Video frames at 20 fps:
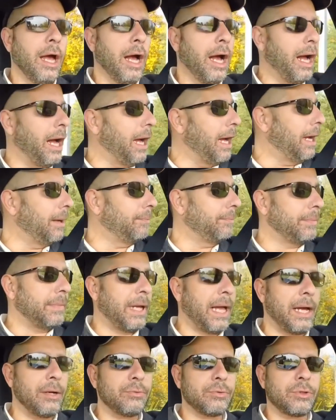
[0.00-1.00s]

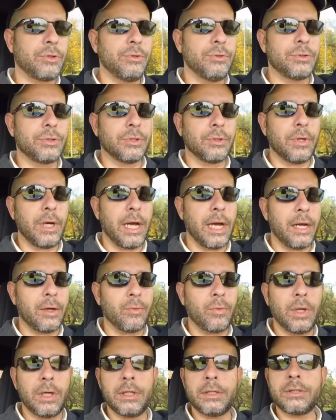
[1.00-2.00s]
Out cruising
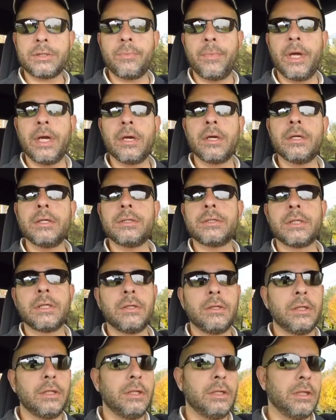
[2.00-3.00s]
around, running some errands
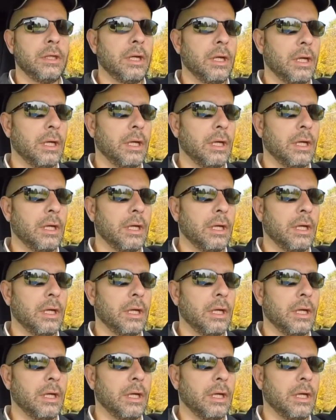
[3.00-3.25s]
in the